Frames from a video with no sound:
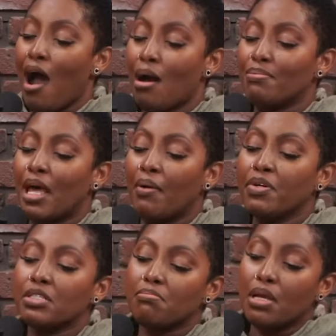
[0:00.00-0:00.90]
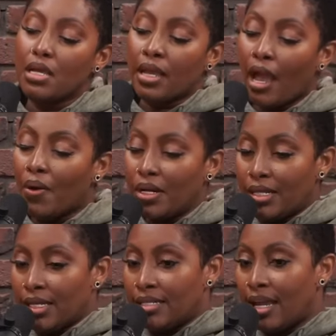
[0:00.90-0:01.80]
um, that was me
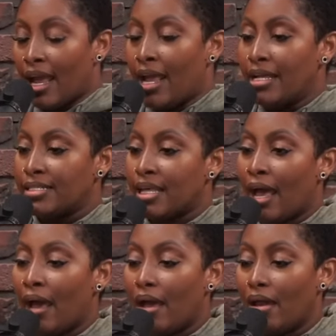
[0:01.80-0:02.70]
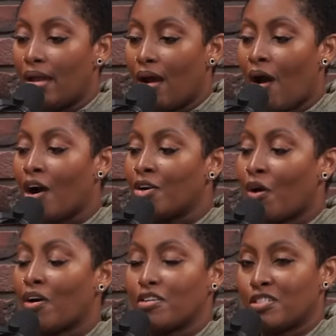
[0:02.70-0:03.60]
counting the days that our
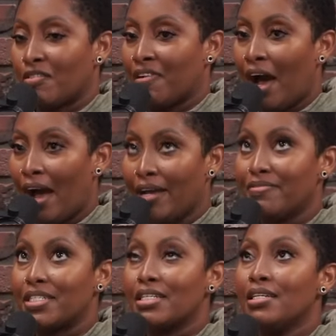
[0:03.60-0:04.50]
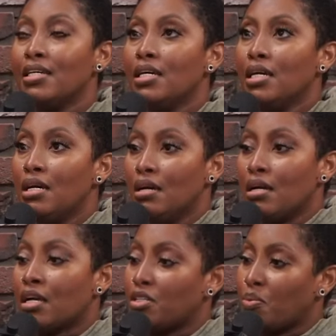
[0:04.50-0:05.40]
daughter survived.
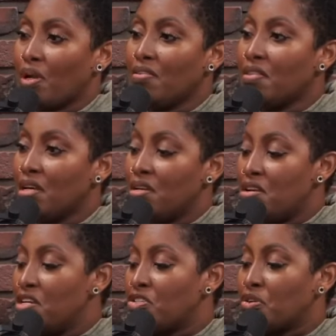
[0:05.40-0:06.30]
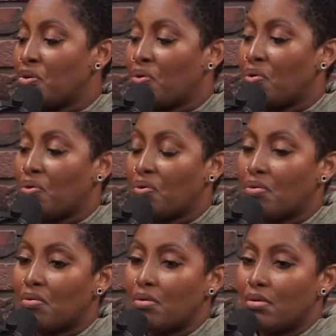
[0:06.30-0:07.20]
Because one of the initial
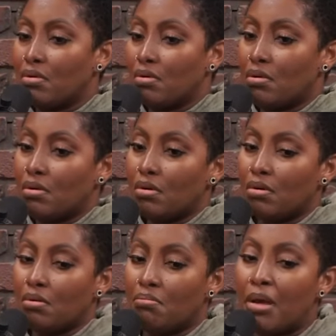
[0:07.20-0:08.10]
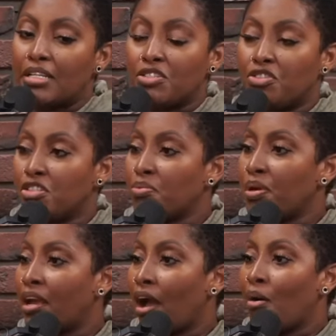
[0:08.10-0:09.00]
messages
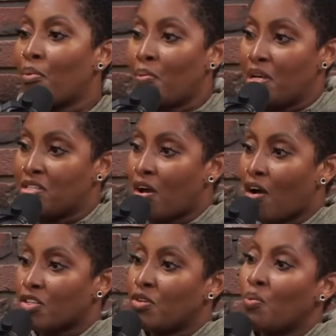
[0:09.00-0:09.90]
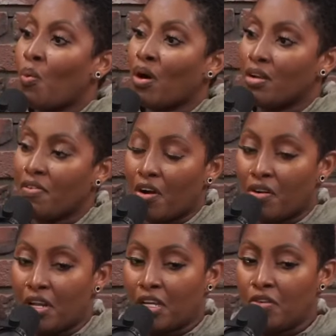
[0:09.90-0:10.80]
we got when we talked to one of her
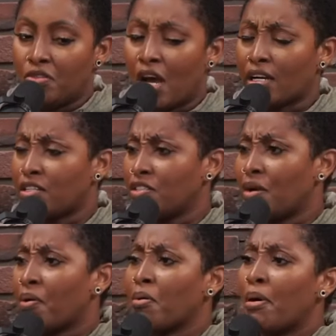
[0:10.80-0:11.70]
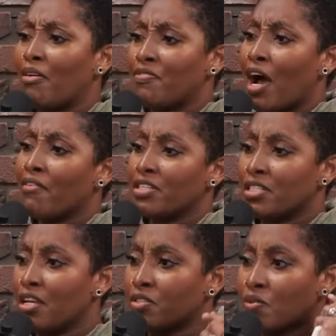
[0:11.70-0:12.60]
NICU doctors, there were about five or
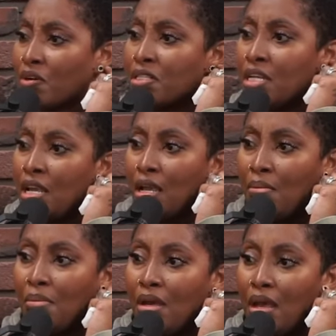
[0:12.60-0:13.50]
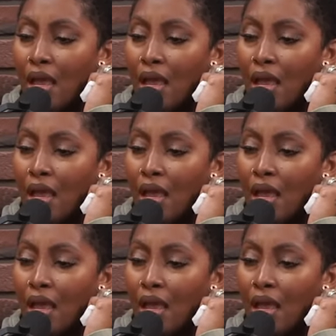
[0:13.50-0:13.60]
six on her team. Yeah.